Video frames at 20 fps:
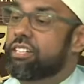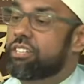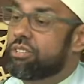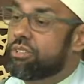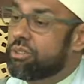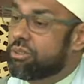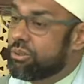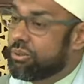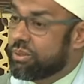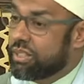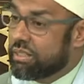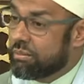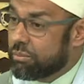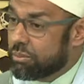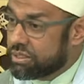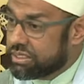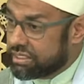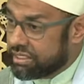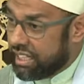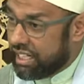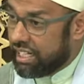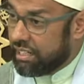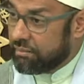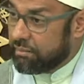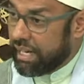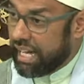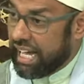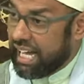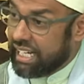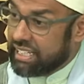to do the
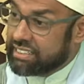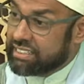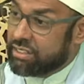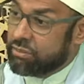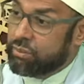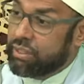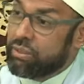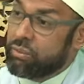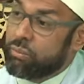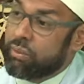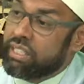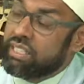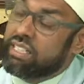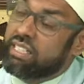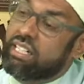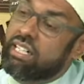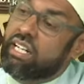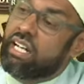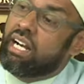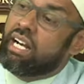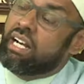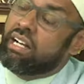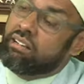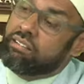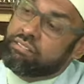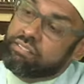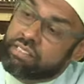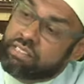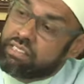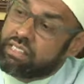mustahab acts. And when one
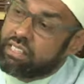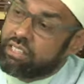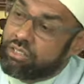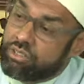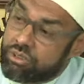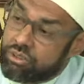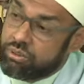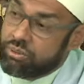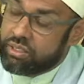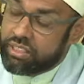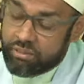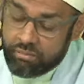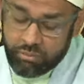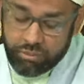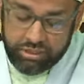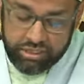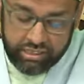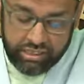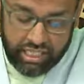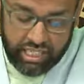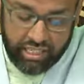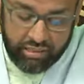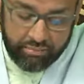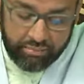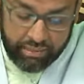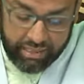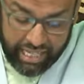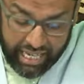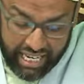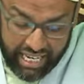loves to do the
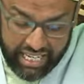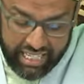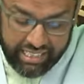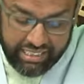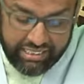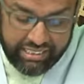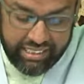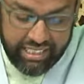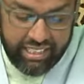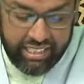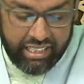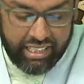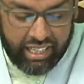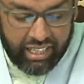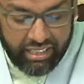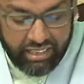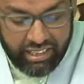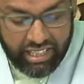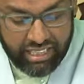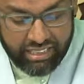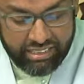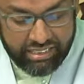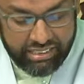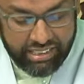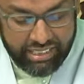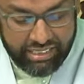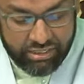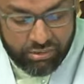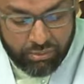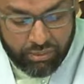mustahab acts, Allah
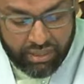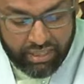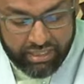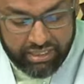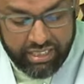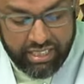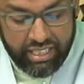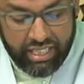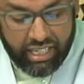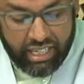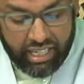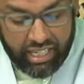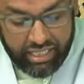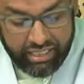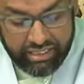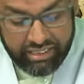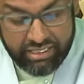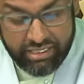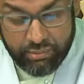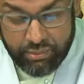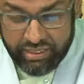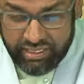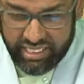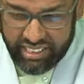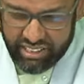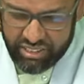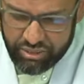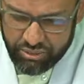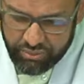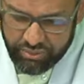says what? Hatta, when
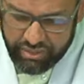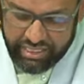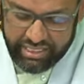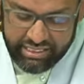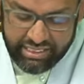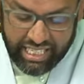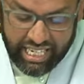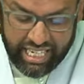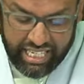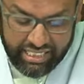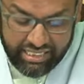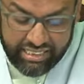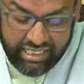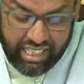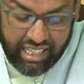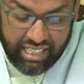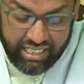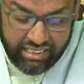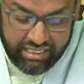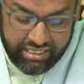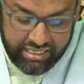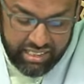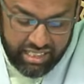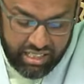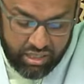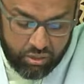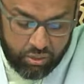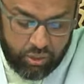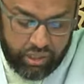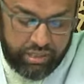they do these acts,
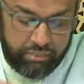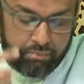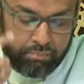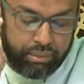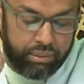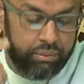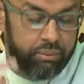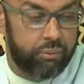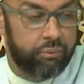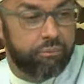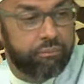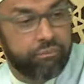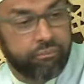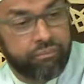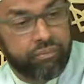hatta uhibbahu.